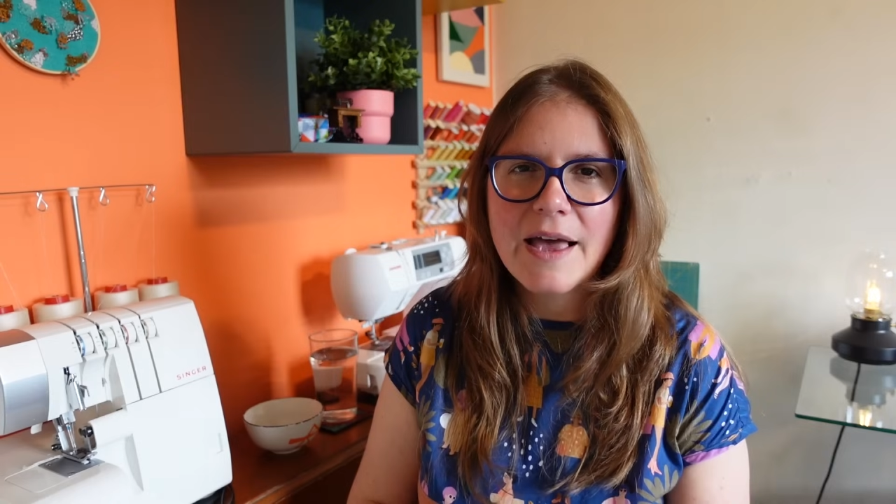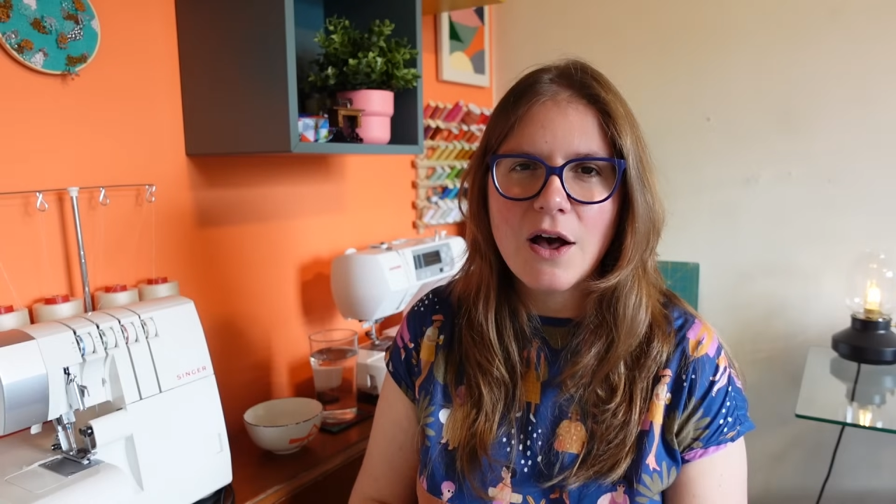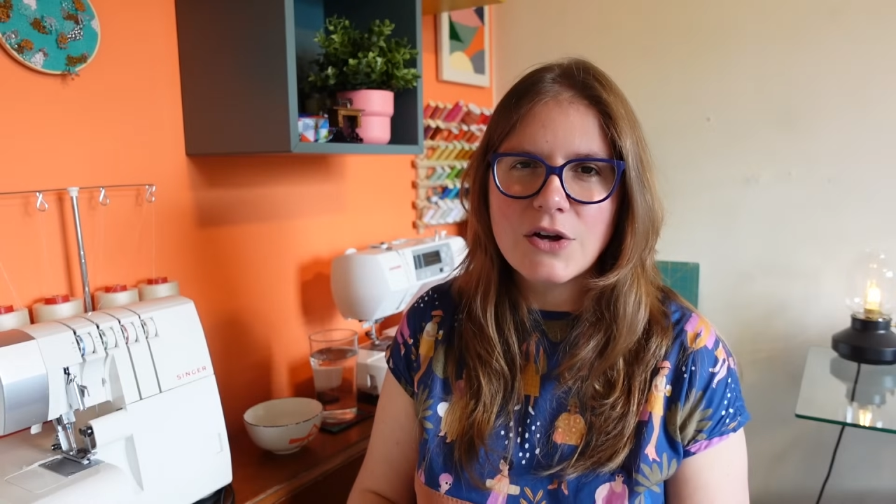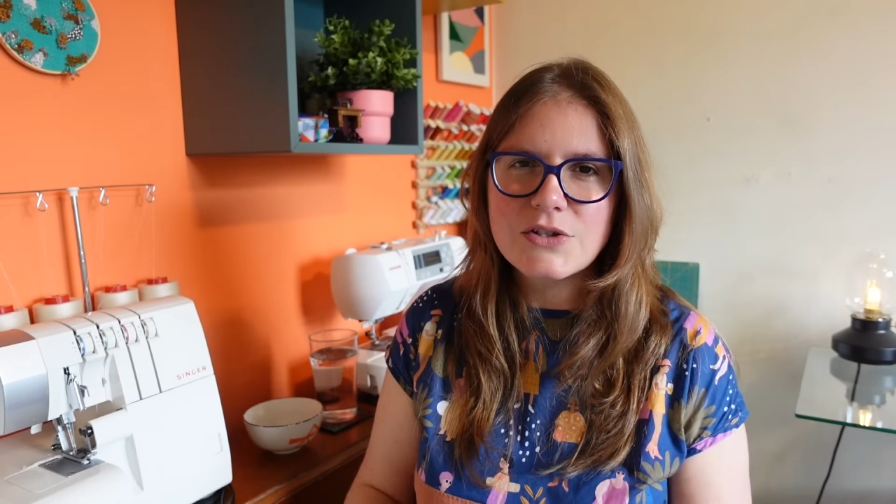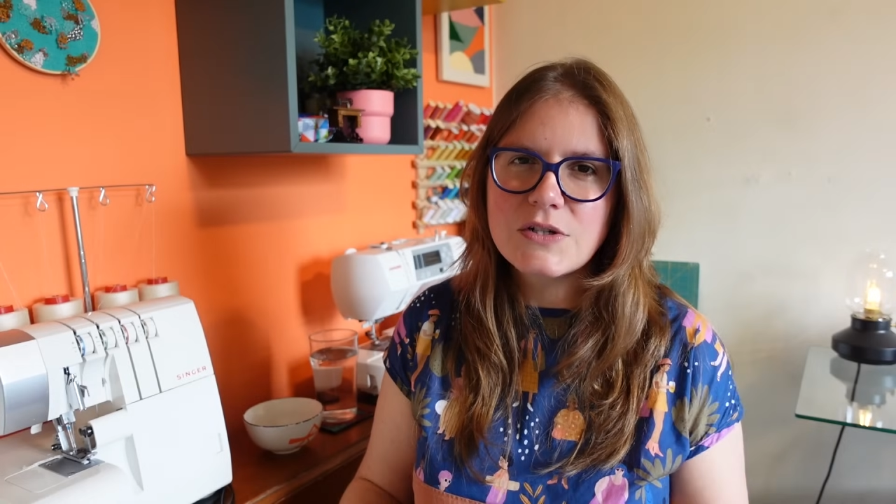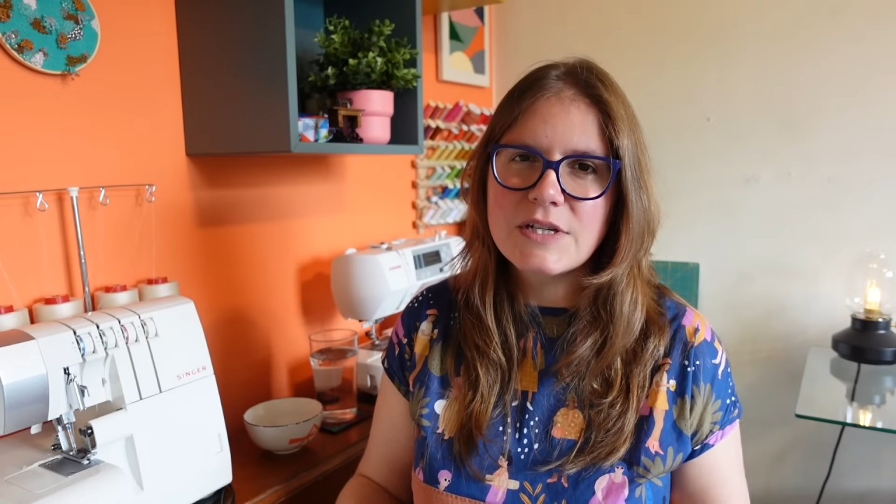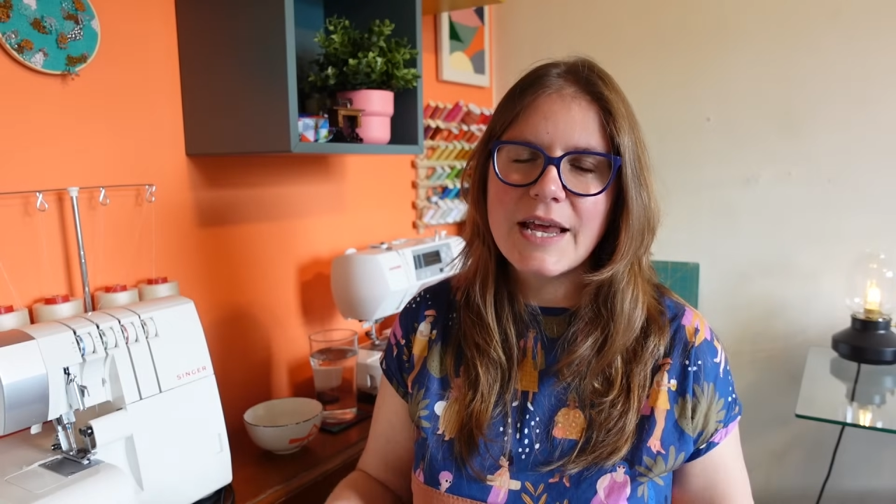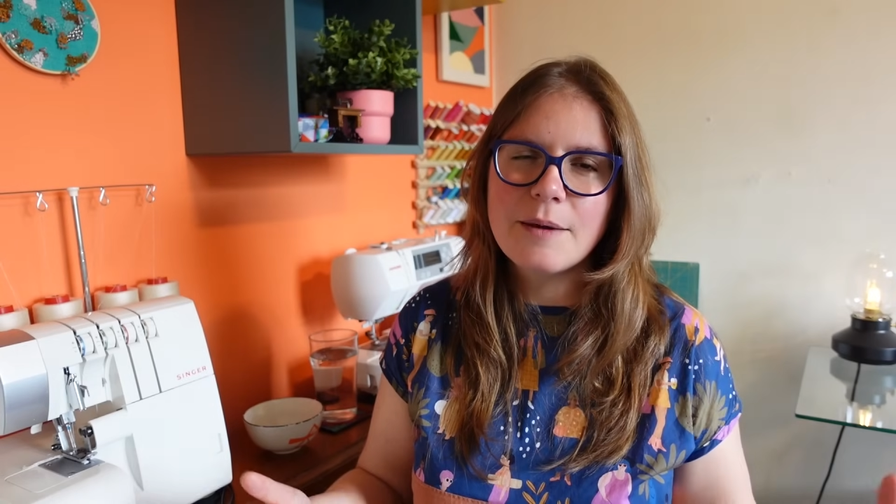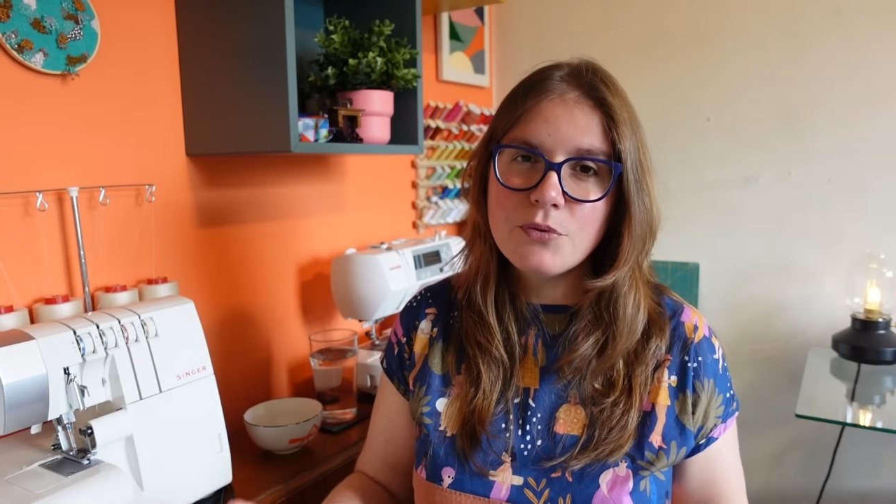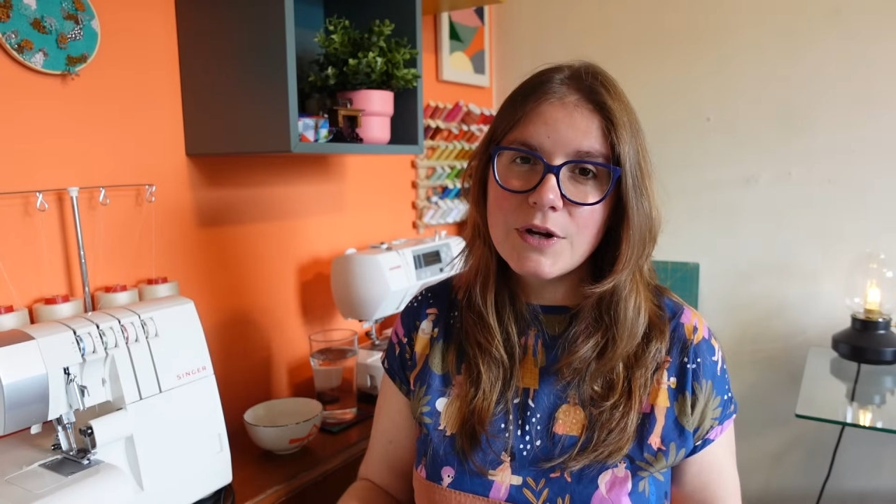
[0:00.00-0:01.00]
I also did
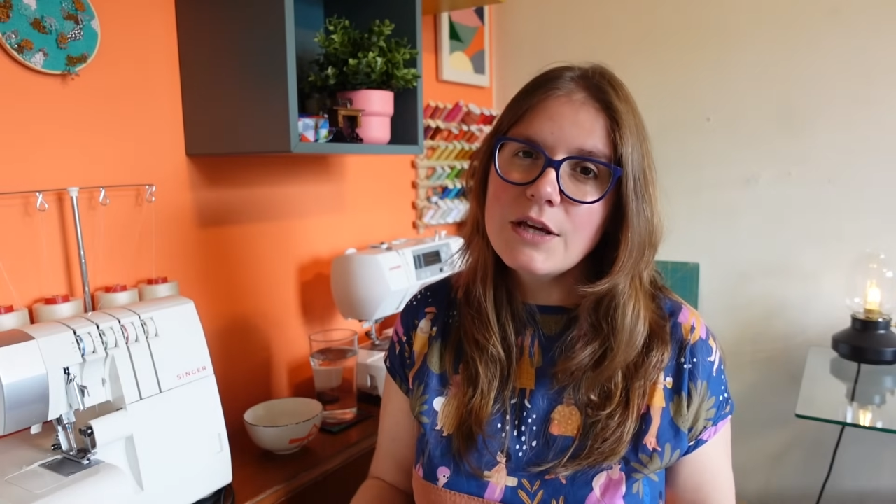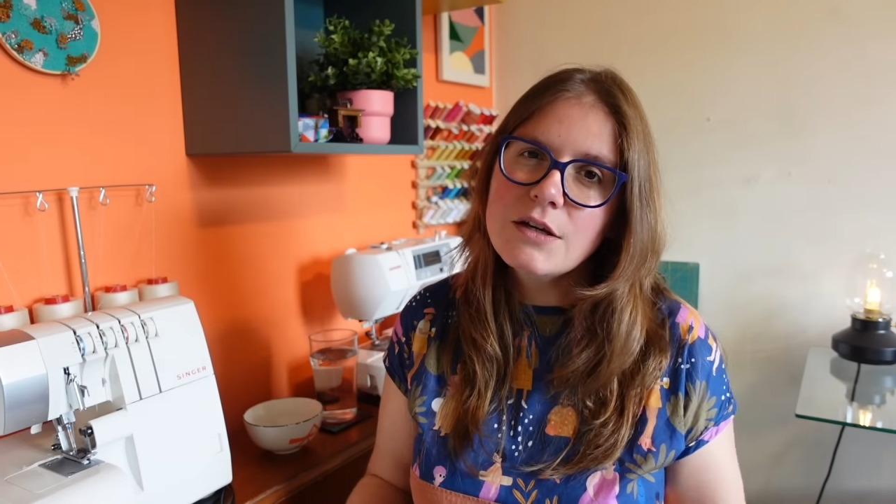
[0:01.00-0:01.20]
a pretty